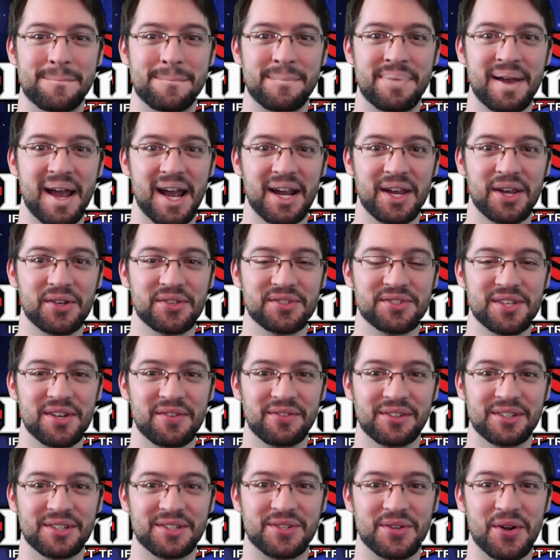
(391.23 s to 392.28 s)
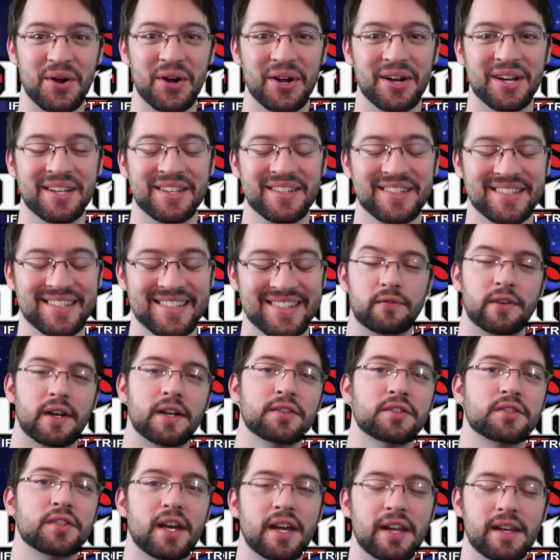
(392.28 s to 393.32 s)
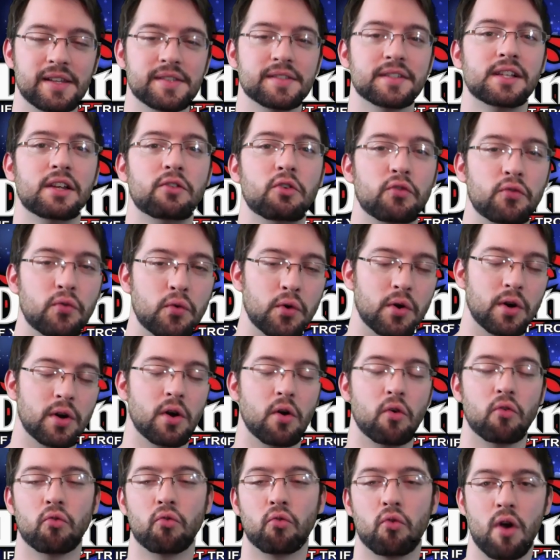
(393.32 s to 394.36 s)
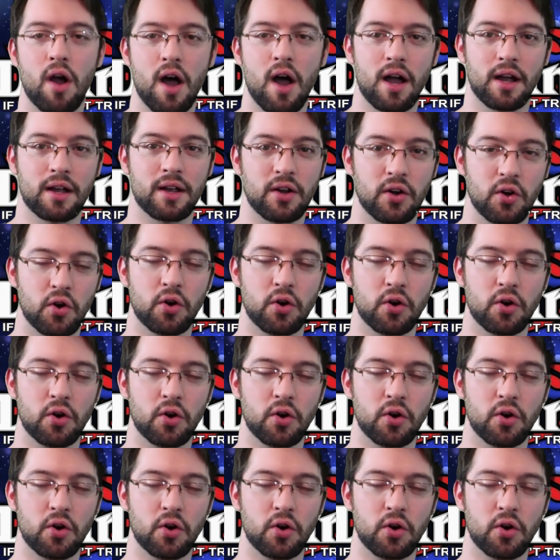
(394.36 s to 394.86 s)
Pachycephalosaurus. Fossil Dyna is a level four rock